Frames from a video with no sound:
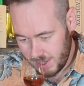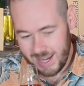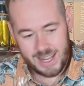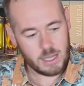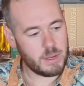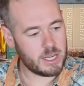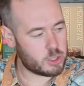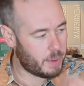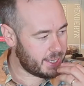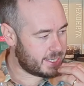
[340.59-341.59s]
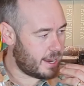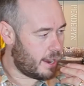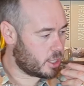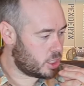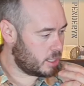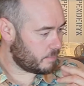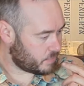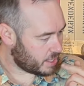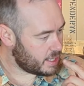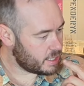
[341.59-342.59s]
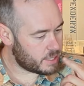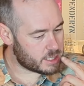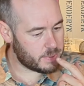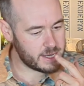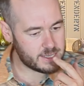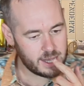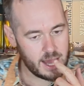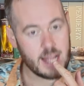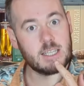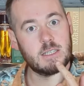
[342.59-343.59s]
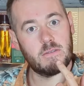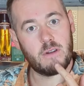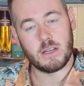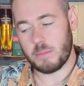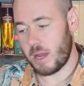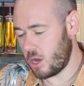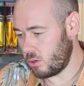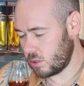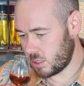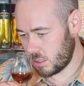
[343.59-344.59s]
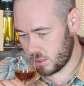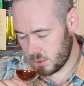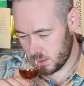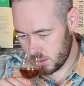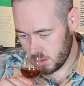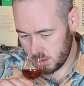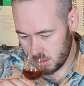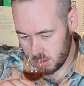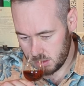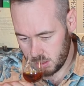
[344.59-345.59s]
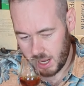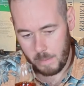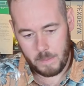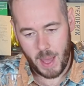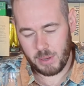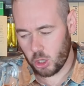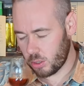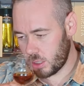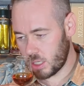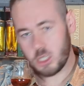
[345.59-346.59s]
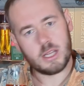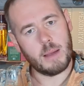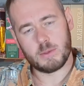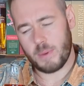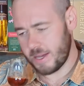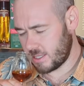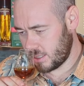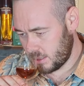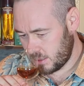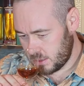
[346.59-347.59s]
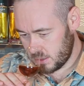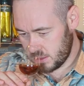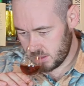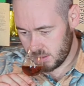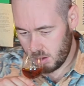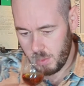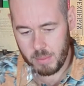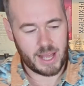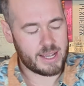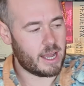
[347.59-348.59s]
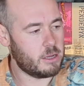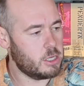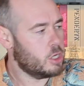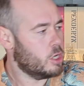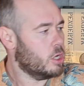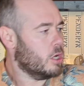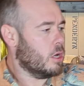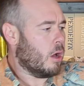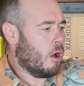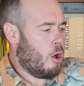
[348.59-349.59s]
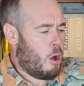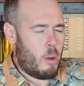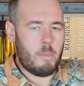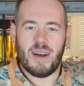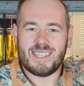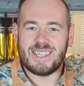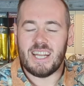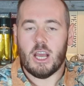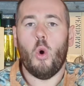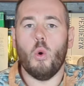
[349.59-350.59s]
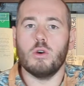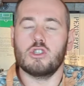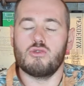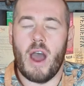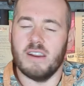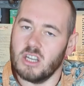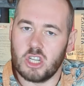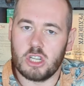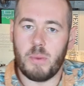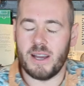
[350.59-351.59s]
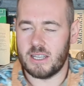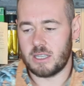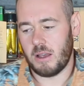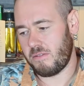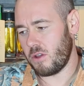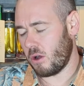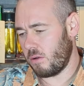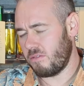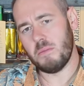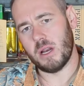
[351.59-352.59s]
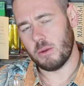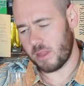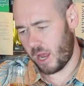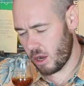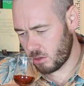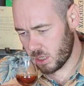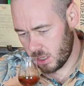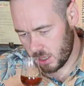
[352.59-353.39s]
A little bit of spice there actually, a little bit of spice that kind of hits the front of my nose. Like a peppercorn type spice, or maybe like a mustardy horseradish spice, if you're familiar with that note.